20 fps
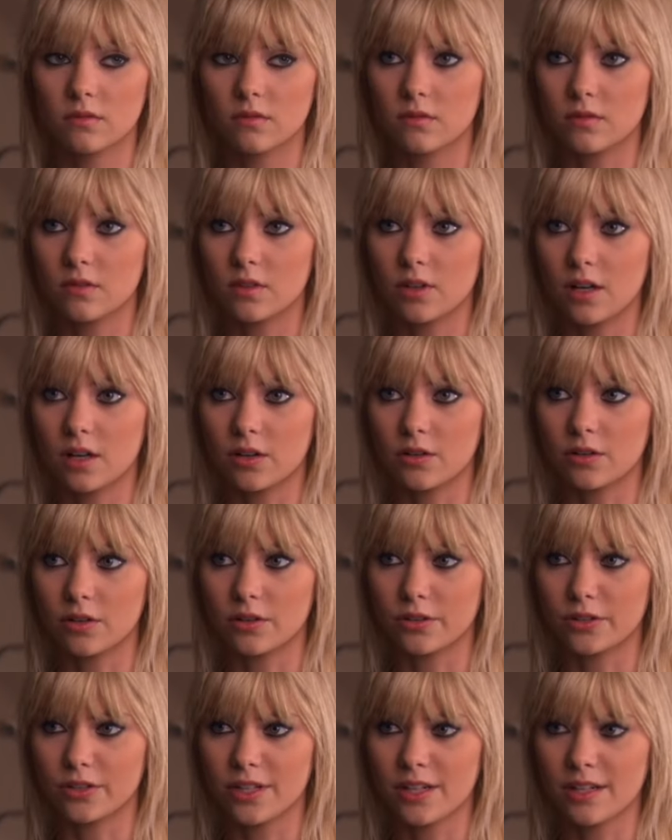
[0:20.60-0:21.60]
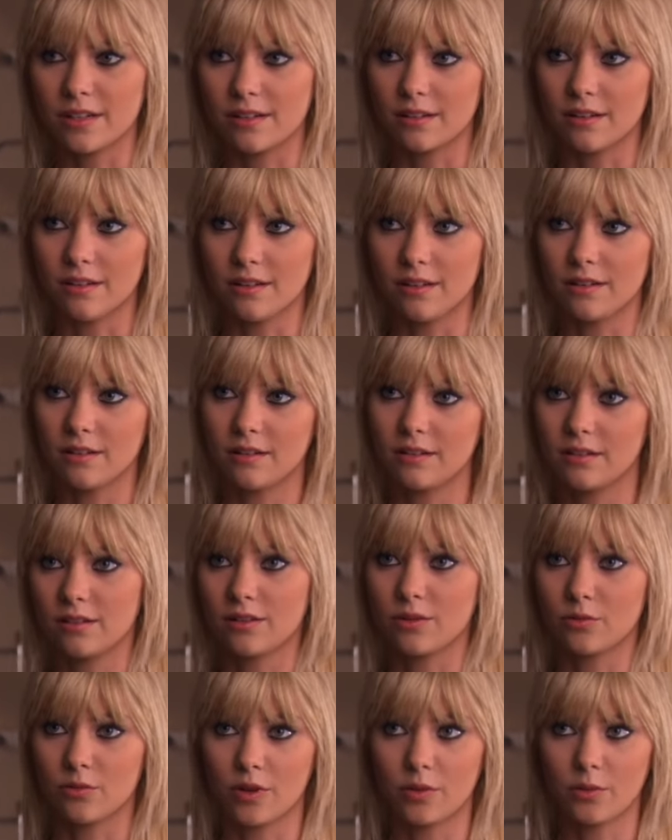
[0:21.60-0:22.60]
I don't understand. And
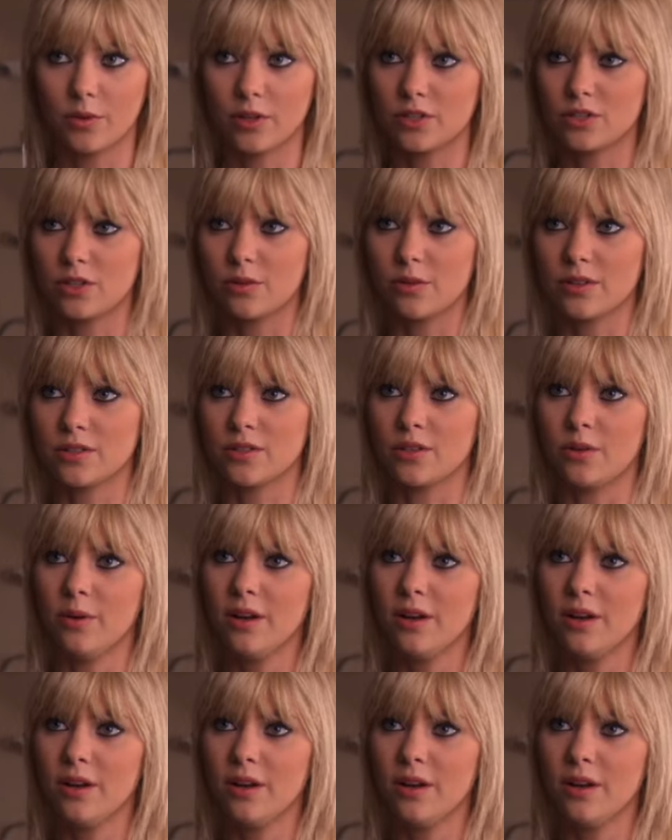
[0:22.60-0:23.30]
the runway show went so